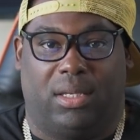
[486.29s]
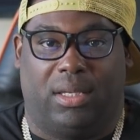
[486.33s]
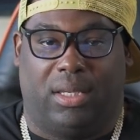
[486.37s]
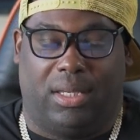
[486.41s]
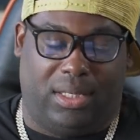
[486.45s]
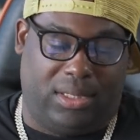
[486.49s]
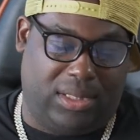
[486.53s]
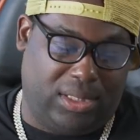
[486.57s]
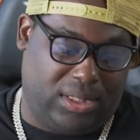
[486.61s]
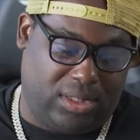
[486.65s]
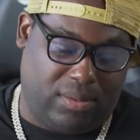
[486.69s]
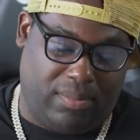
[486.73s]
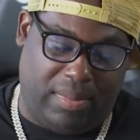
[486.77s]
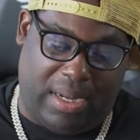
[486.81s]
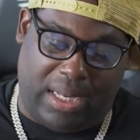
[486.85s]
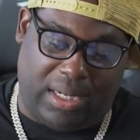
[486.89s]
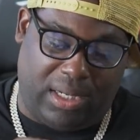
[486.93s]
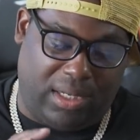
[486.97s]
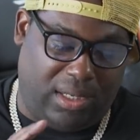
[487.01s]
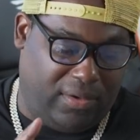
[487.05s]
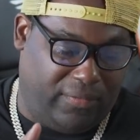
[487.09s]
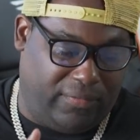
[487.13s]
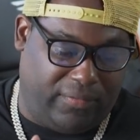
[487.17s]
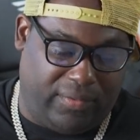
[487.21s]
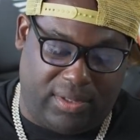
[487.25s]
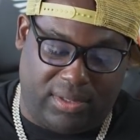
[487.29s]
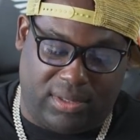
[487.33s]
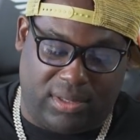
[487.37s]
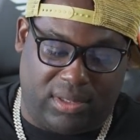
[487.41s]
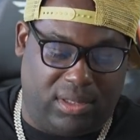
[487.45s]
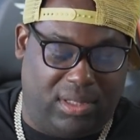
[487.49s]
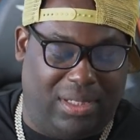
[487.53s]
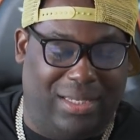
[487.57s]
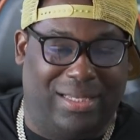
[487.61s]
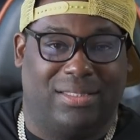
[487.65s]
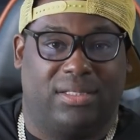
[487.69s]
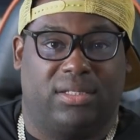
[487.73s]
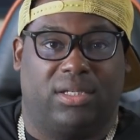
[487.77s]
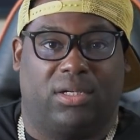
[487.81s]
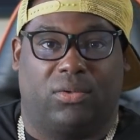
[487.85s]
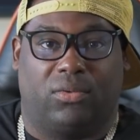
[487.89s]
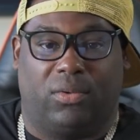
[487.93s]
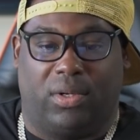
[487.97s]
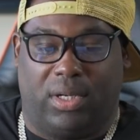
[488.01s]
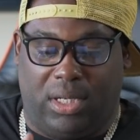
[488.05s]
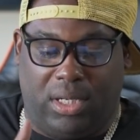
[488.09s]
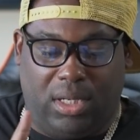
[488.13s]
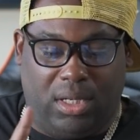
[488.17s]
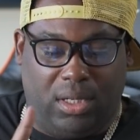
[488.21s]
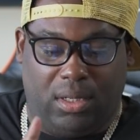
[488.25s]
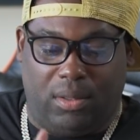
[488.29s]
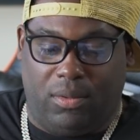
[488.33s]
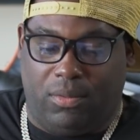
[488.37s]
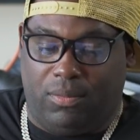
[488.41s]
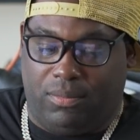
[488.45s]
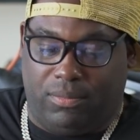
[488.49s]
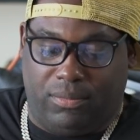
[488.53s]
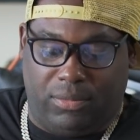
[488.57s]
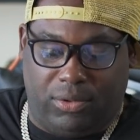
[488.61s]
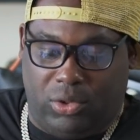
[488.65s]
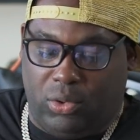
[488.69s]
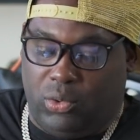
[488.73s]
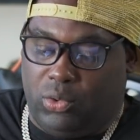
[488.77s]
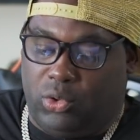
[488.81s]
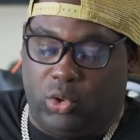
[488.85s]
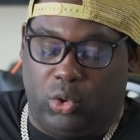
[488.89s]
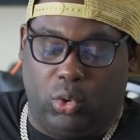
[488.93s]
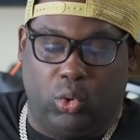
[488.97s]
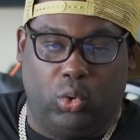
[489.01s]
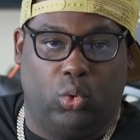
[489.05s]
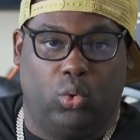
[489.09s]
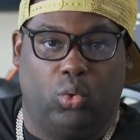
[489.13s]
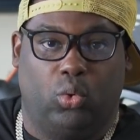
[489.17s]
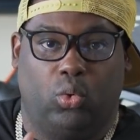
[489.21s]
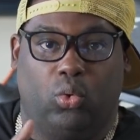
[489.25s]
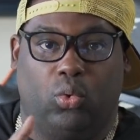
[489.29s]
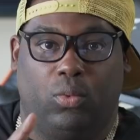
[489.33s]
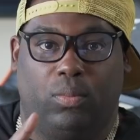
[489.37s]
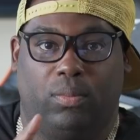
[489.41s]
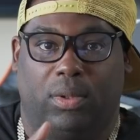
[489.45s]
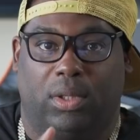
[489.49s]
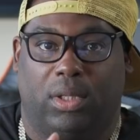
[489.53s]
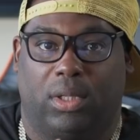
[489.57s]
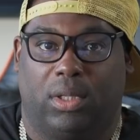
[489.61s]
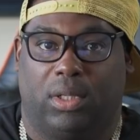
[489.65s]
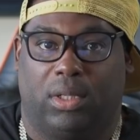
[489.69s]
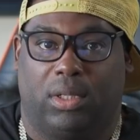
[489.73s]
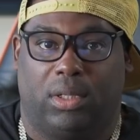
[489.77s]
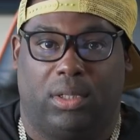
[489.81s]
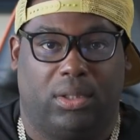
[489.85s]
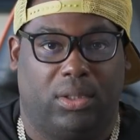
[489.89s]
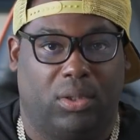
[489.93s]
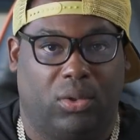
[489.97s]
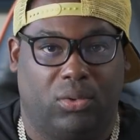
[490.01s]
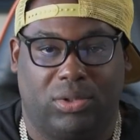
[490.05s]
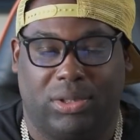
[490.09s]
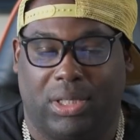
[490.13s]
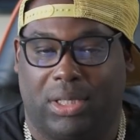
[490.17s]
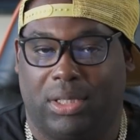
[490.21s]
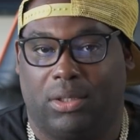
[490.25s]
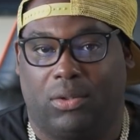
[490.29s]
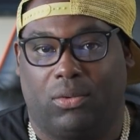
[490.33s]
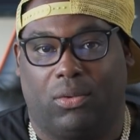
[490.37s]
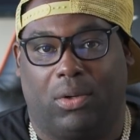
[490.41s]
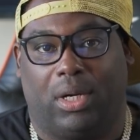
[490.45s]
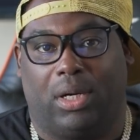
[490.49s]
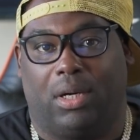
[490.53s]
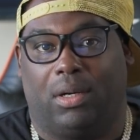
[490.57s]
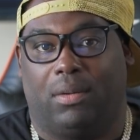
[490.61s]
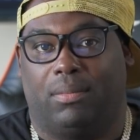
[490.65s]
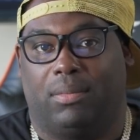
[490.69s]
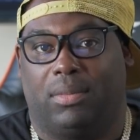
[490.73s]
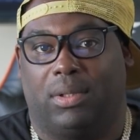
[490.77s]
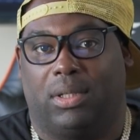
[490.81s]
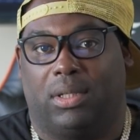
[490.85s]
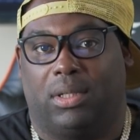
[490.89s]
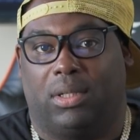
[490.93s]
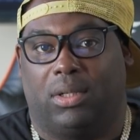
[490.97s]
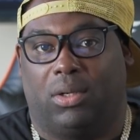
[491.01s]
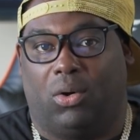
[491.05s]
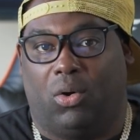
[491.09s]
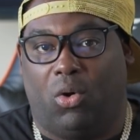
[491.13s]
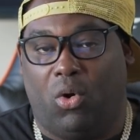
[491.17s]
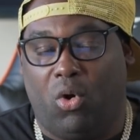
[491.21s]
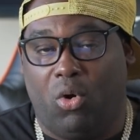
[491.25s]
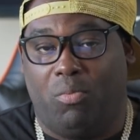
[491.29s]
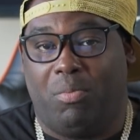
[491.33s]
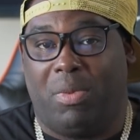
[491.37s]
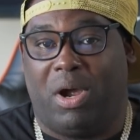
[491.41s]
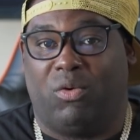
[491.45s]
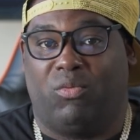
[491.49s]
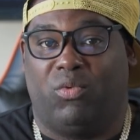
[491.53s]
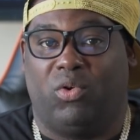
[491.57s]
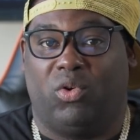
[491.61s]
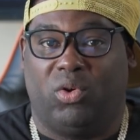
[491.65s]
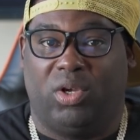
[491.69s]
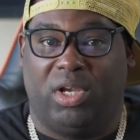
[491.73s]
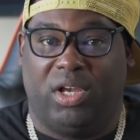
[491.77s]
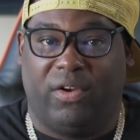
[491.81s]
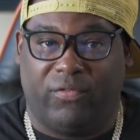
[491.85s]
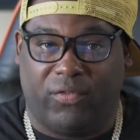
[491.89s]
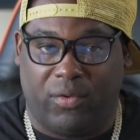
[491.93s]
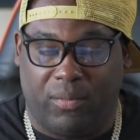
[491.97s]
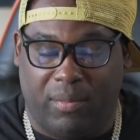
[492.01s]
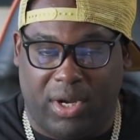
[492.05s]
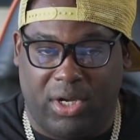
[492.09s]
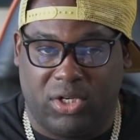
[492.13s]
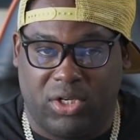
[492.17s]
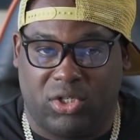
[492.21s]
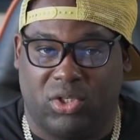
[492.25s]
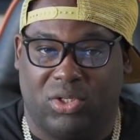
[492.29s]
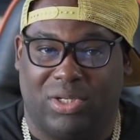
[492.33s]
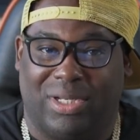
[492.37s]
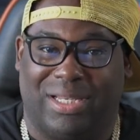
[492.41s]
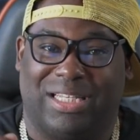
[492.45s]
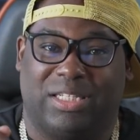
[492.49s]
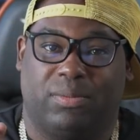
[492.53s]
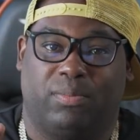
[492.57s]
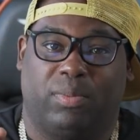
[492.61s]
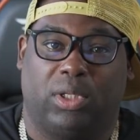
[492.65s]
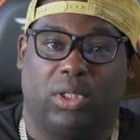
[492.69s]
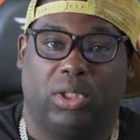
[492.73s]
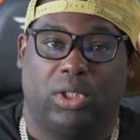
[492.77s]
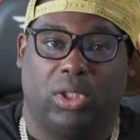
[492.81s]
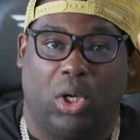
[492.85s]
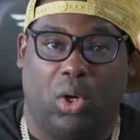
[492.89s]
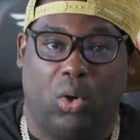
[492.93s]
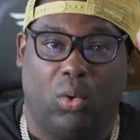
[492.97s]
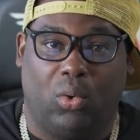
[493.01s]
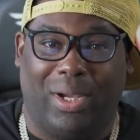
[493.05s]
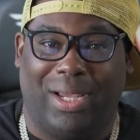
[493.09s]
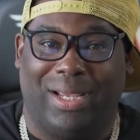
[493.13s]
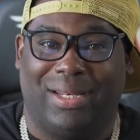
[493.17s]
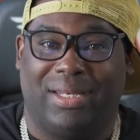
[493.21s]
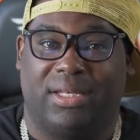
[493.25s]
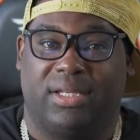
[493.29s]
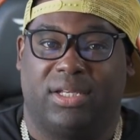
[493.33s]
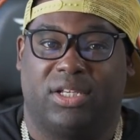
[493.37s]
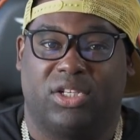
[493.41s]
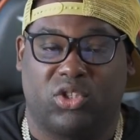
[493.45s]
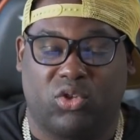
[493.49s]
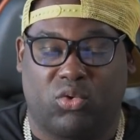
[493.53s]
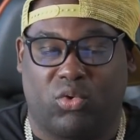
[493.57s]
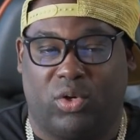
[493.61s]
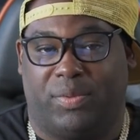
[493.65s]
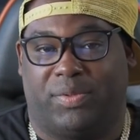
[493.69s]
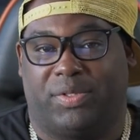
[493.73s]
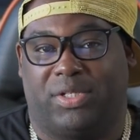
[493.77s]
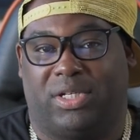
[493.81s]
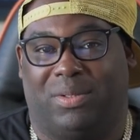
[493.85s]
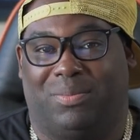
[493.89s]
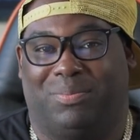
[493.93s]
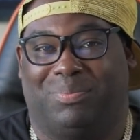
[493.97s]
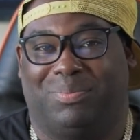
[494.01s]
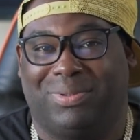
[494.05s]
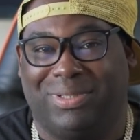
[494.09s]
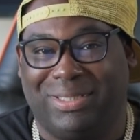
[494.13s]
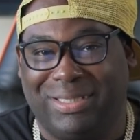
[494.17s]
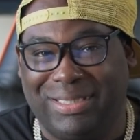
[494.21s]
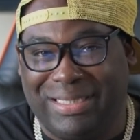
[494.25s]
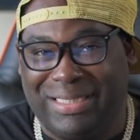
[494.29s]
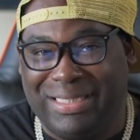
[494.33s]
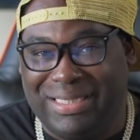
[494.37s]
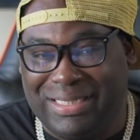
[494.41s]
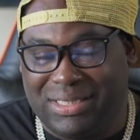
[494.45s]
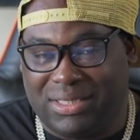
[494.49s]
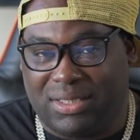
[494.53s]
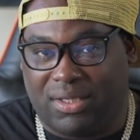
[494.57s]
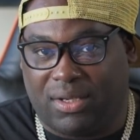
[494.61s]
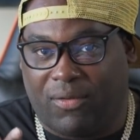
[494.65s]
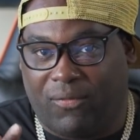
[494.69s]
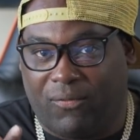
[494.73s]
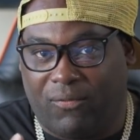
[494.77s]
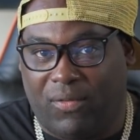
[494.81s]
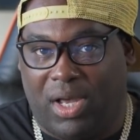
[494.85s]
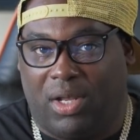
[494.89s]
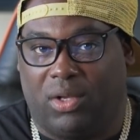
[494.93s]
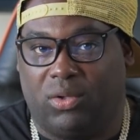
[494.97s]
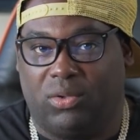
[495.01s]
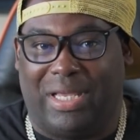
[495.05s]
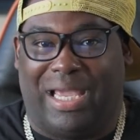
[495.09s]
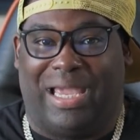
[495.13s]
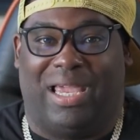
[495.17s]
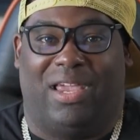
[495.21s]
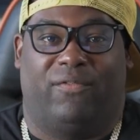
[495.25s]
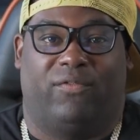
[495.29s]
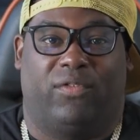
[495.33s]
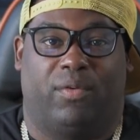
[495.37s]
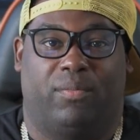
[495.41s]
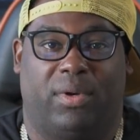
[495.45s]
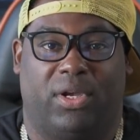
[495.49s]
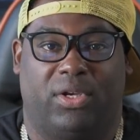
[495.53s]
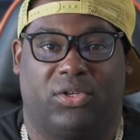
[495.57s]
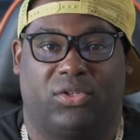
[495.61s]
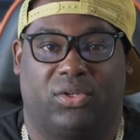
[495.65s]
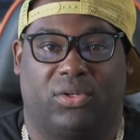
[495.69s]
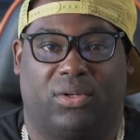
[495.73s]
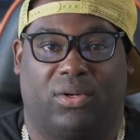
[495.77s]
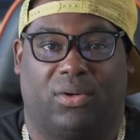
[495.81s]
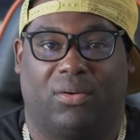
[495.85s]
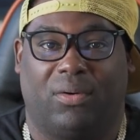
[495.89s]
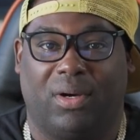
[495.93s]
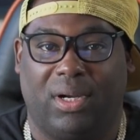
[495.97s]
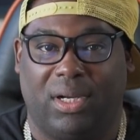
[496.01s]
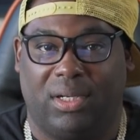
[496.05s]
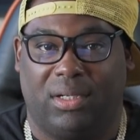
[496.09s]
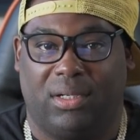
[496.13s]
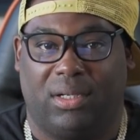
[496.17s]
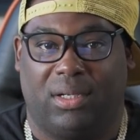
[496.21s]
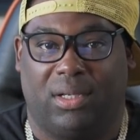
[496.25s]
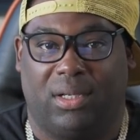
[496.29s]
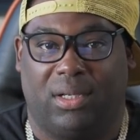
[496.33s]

It doesn't matter if it's Instagram, YouTube, Telegram. All my real information is below in the description. Please follow that information, all right?